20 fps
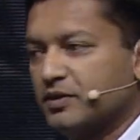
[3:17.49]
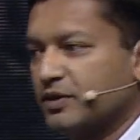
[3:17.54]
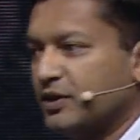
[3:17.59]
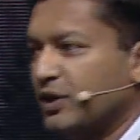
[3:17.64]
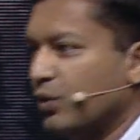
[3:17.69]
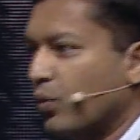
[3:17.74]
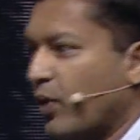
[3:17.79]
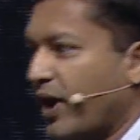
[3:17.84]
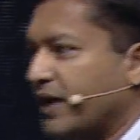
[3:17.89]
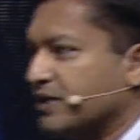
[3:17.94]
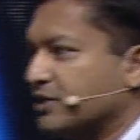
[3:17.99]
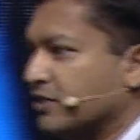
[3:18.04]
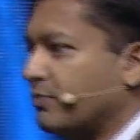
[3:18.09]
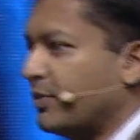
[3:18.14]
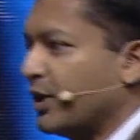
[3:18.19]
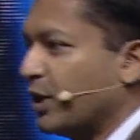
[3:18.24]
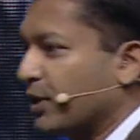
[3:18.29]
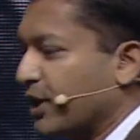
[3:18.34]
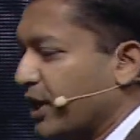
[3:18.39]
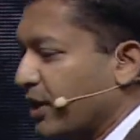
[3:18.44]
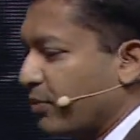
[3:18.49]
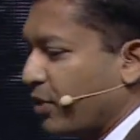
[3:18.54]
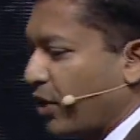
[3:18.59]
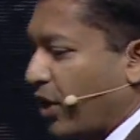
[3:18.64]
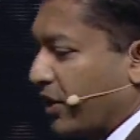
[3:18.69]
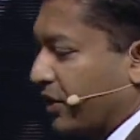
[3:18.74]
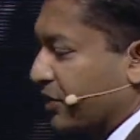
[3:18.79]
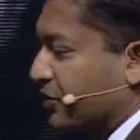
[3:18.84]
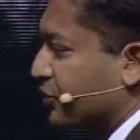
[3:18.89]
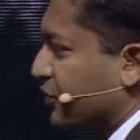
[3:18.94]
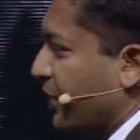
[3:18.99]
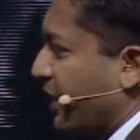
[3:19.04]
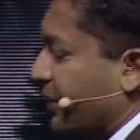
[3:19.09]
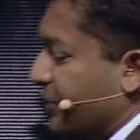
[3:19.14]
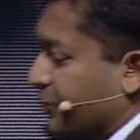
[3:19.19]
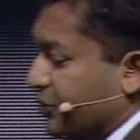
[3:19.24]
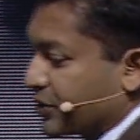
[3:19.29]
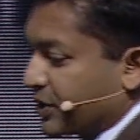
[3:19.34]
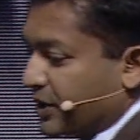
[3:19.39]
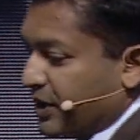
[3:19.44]
new ways of building products
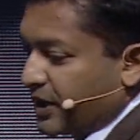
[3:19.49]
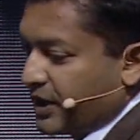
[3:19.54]
change.